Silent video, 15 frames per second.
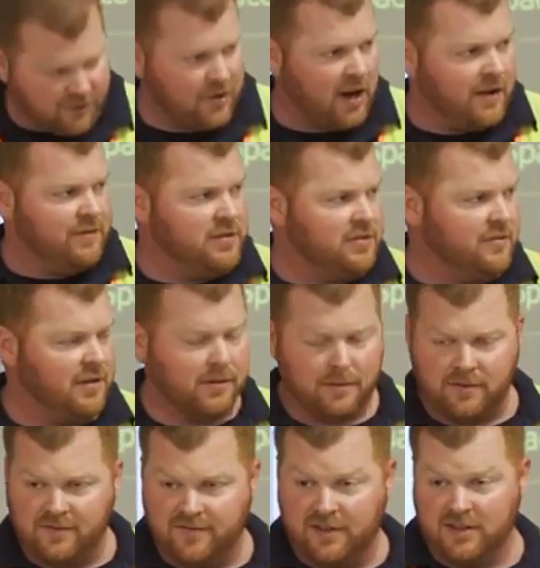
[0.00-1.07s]
your high
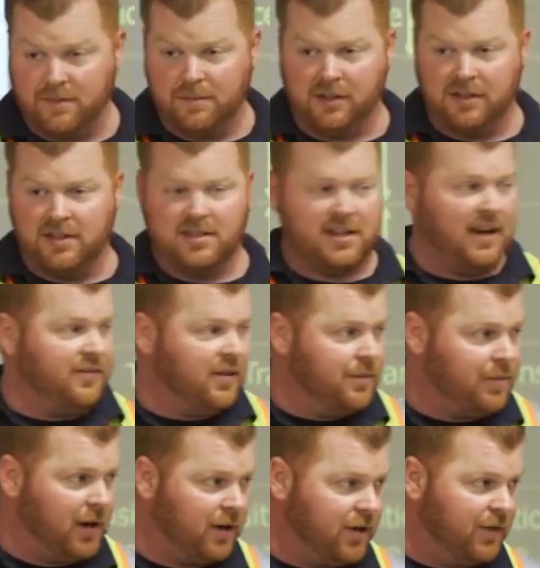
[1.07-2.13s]
visibility safety
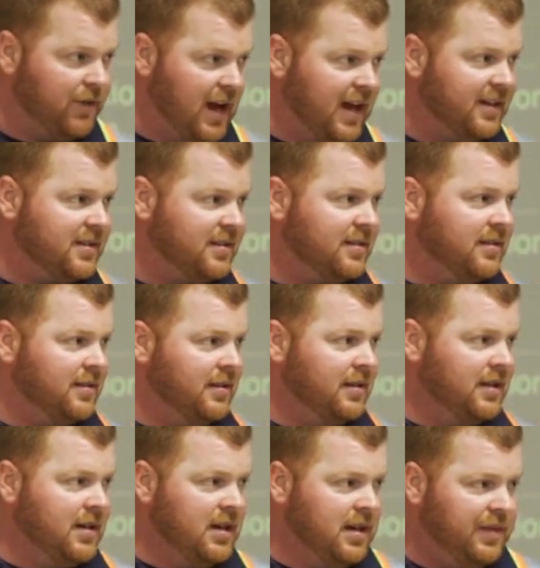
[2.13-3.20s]
pro, your vest.
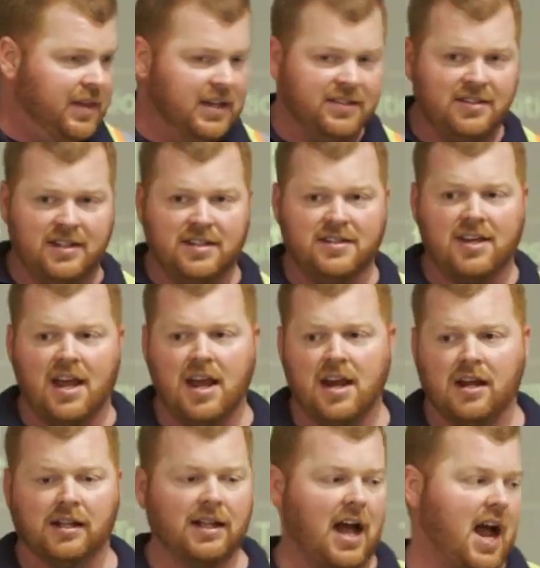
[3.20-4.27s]
This is a
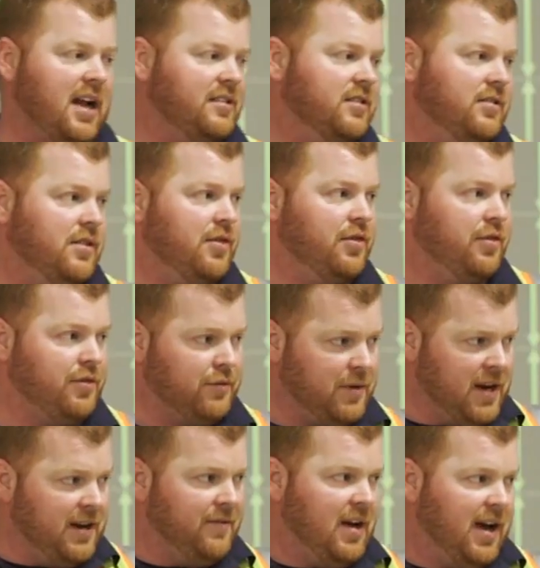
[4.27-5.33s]
class
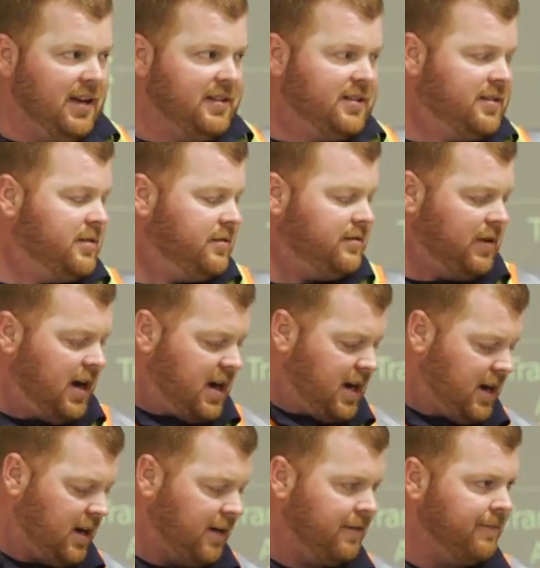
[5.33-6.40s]
3 vest right
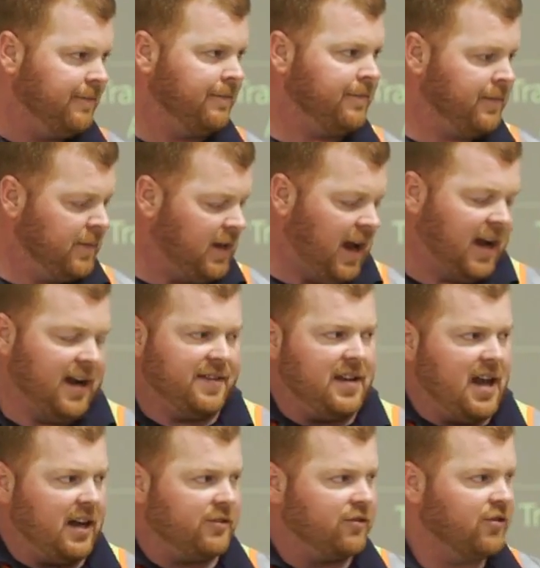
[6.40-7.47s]
here. I got
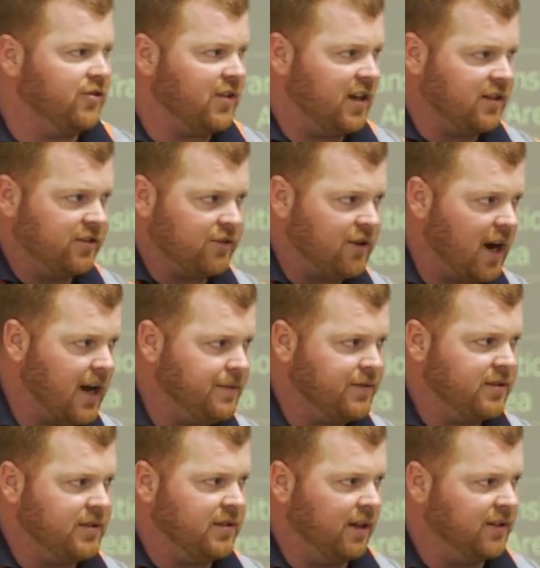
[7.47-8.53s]
the extra set of
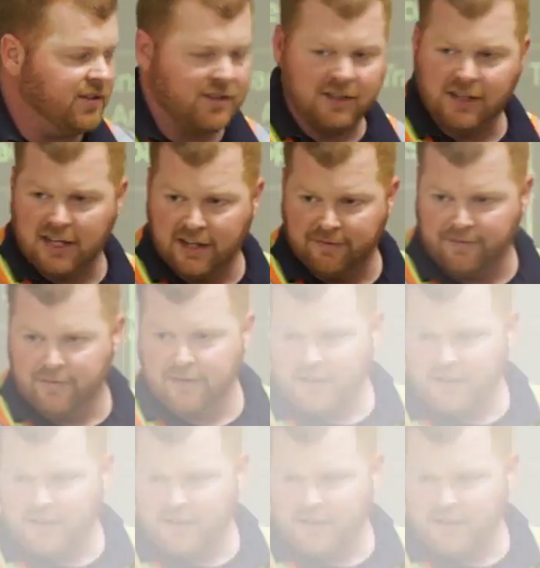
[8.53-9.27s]
stripes on the sleeve.